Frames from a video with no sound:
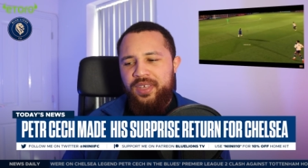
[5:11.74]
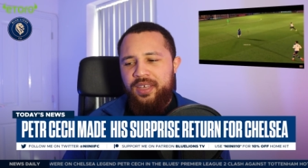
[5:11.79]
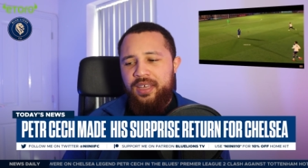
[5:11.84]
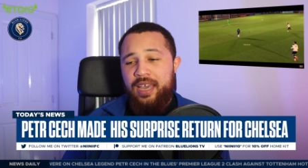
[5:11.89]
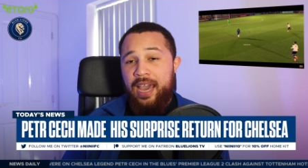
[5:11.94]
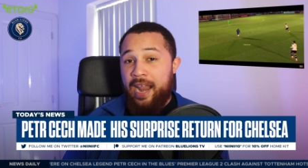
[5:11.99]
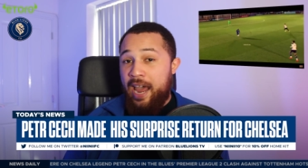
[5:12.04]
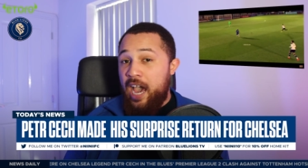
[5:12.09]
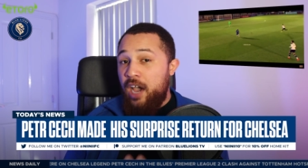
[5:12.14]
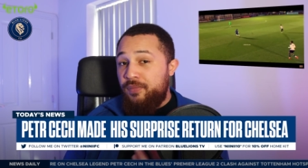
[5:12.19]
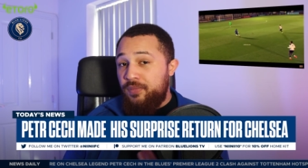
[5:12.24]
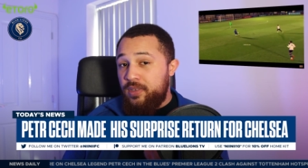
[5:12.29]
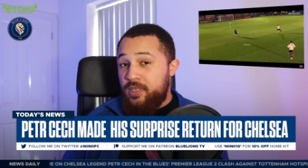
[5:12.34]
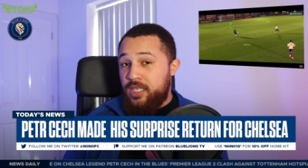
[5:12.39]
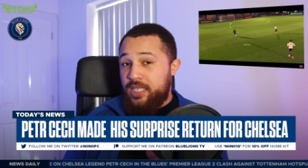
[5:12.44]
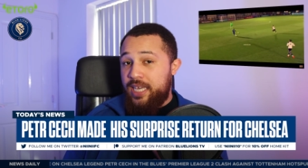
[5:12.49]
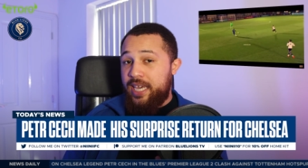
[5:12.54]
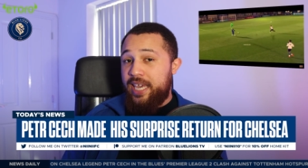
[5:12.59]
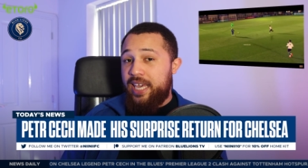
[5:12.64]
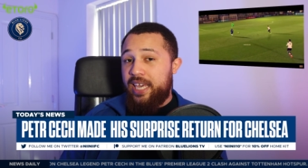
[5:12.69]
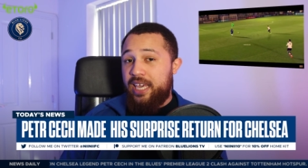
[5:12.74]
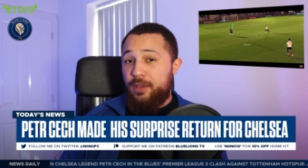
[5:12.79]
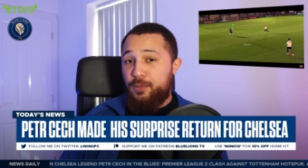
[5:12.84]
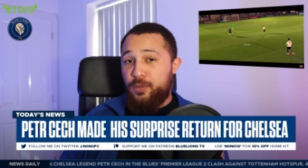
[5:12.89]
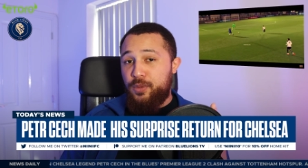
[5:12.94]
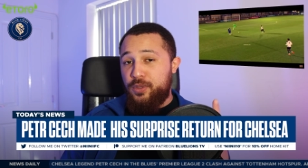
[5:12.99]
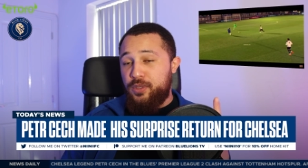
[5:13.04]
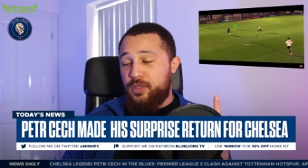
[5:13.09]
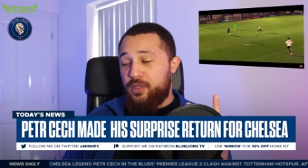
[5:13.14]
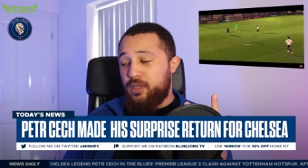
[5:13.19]
And I have to say, it
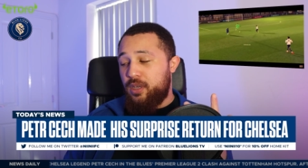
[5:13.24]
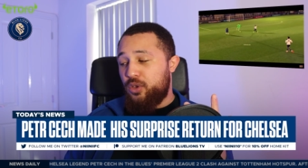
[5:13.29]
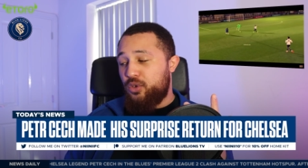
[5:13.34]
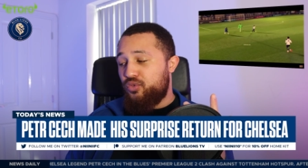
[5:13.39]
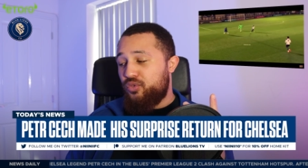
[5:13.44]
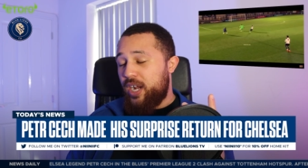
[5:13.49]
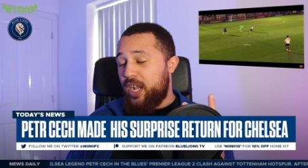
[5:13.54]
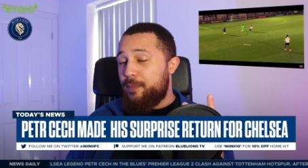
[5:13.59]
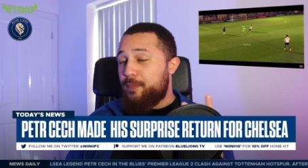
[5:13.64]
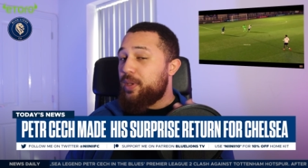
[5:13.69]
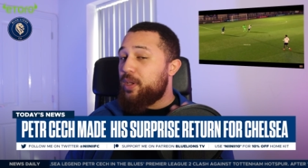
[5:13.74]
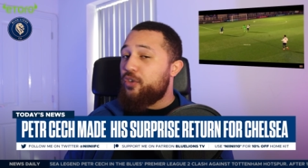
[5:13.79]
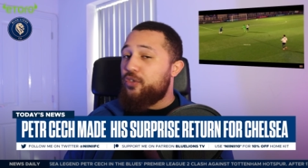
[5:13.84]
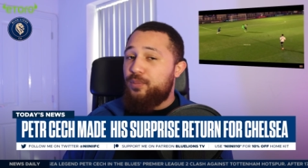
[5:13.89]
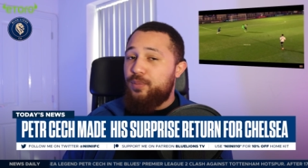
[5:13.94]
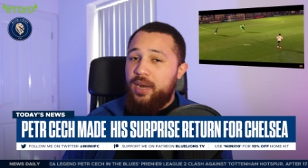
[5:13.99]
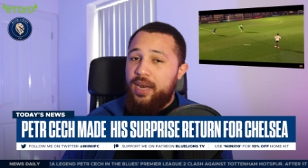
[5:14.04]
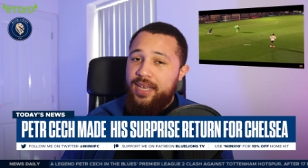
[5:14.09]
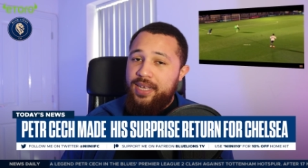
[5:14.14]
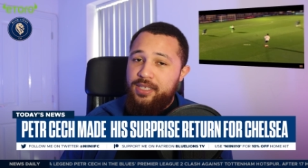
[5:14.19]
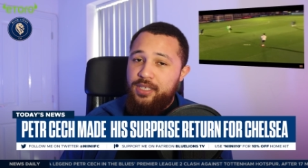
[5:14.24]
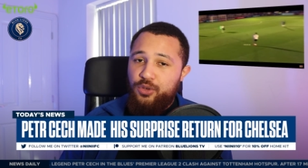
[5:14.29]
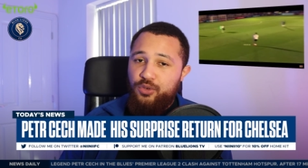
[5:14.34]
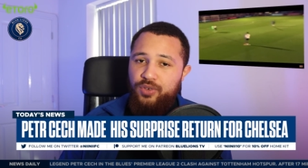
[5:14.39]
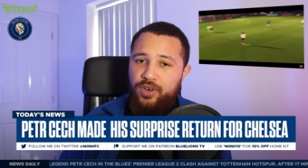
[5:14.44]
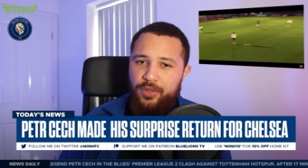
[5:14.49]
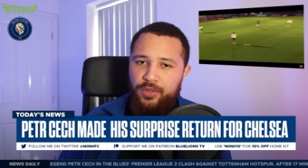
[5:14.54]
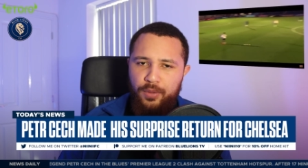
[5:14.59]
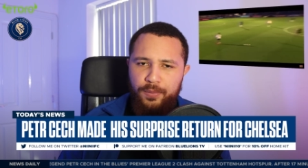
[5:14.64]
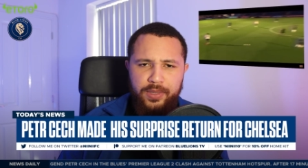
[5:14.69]
was a great bit of play to
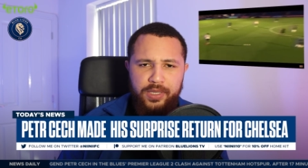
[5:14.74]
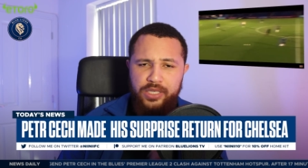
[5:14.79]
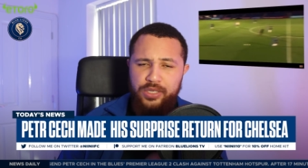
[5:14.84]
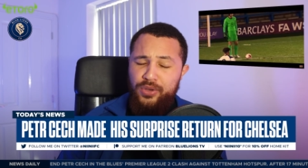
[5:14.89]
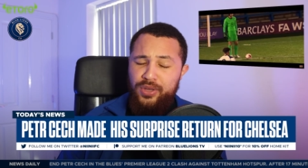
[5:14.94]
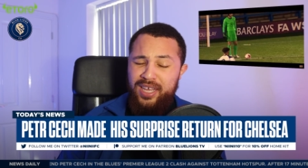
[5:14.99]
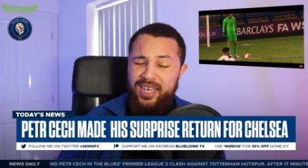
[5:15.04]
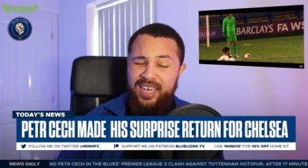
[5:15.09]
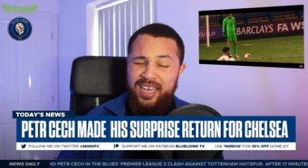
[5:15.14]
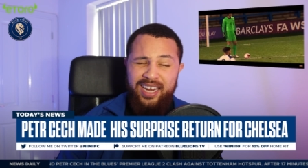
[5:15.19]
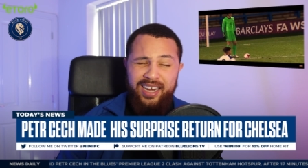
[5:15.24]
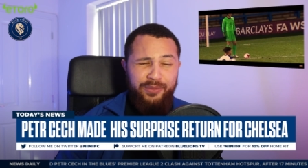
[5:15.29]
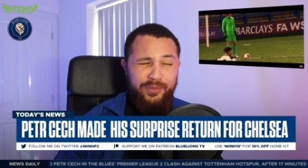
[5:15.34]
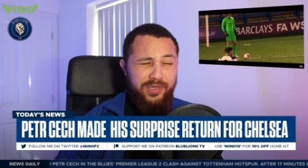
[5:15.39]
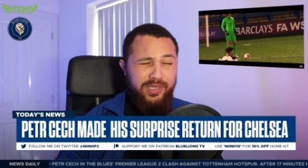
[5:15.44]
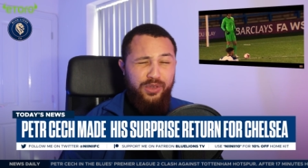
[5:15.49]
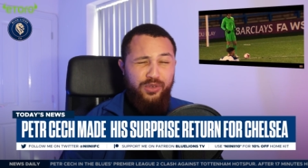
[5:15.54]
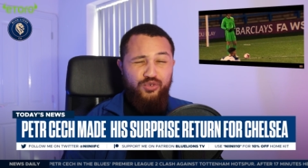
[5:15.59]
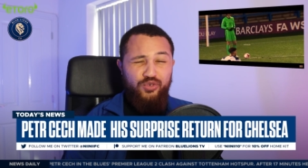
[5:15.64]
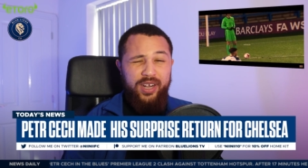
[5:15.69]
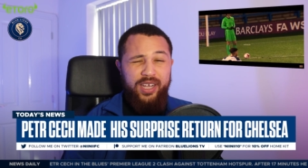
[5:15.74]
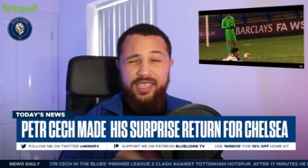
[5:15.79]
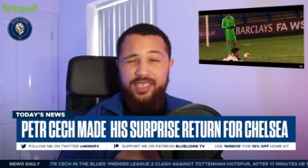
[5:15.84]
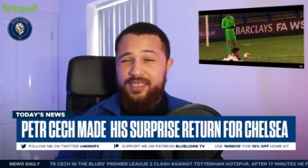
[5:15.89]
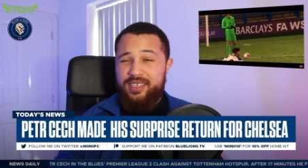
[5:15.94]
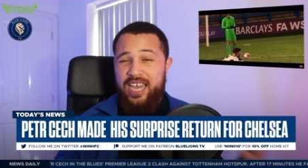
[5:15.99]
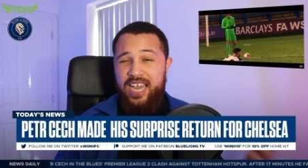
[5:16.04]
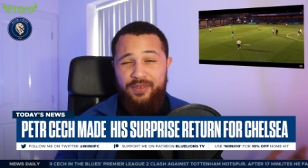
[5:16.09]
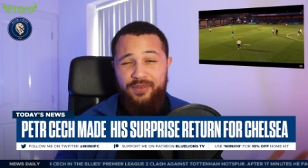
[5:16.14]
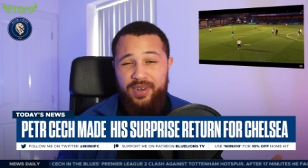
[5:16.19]
create the opportunity, and it was a great
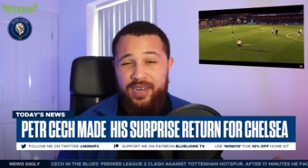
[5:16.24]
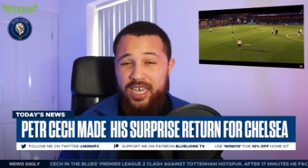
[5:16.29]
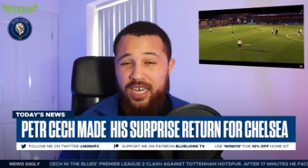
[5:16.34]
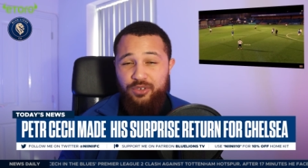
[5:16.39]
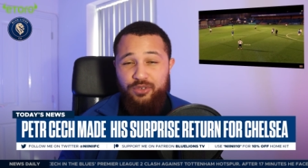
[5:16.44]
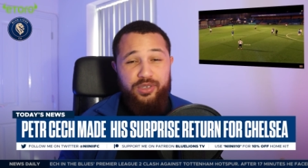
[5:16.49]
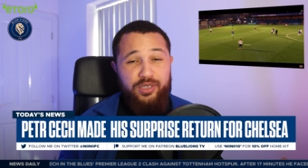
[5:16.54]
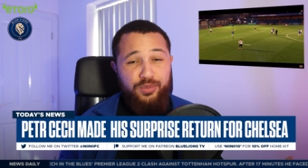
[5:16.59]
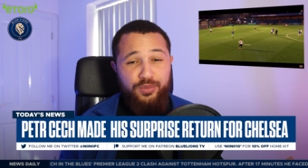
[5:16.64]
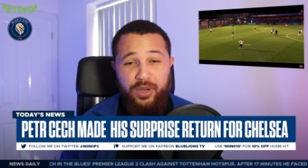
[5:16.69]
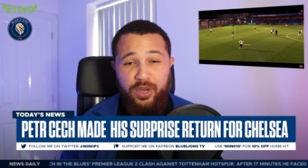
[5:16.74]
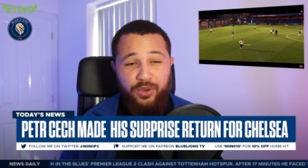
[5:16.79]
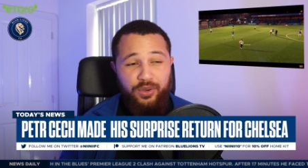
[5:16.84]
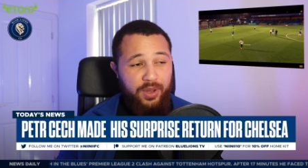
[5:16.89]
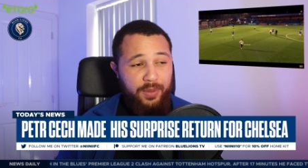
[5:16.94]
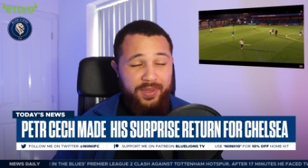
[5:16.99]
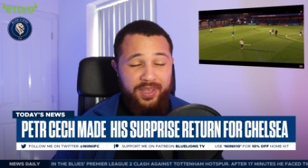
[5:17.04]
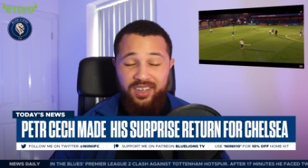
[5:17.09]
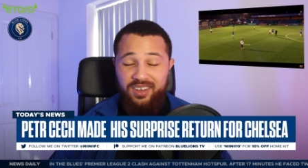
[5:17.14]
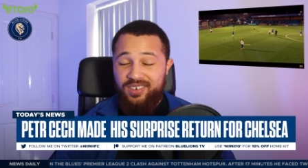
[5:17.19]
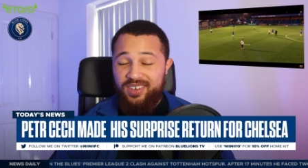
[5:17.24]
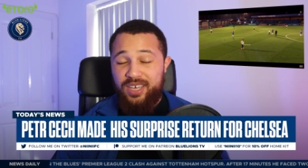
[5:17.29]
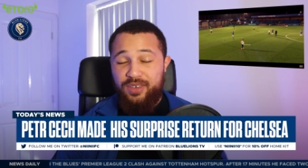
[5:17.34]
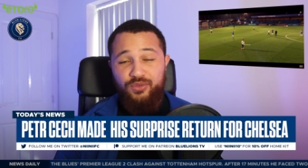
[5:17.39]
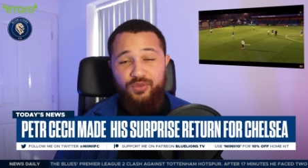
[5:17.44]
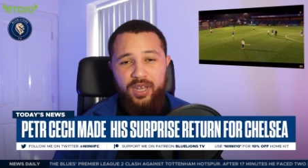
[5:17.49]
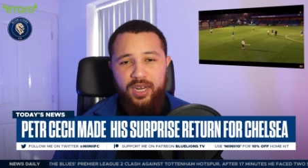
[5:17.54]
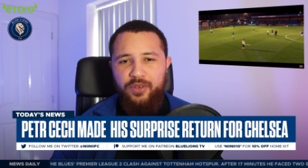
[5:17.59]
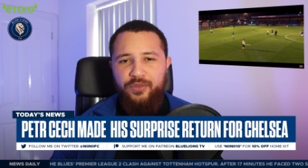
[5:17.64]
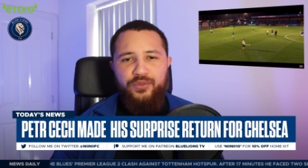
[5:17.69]
diving header as well. I mean, I'll
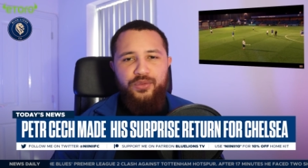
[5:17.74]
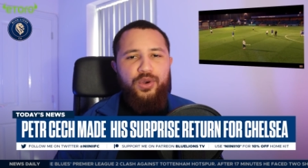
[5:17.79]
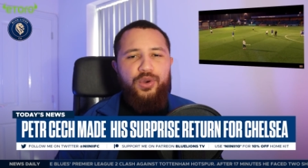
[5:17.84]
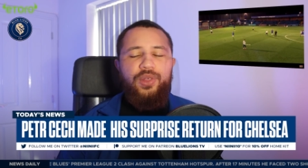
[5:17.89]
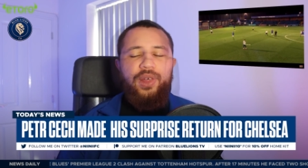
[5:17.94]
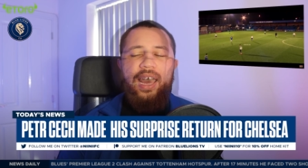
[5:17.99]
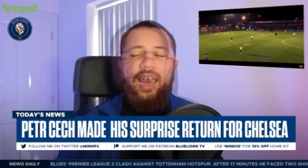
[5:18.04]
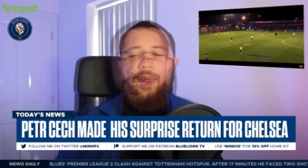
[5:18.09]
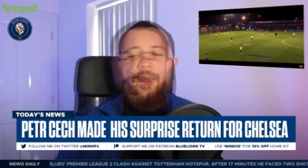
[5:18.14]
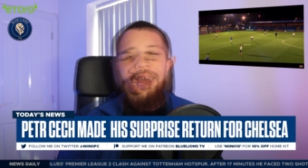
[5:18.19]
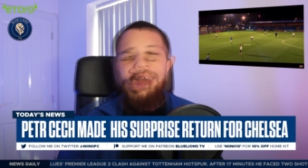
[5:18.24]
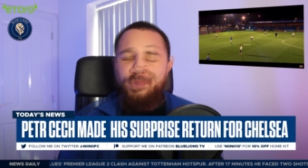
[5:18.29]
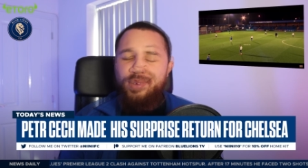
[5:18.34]
give credit for that.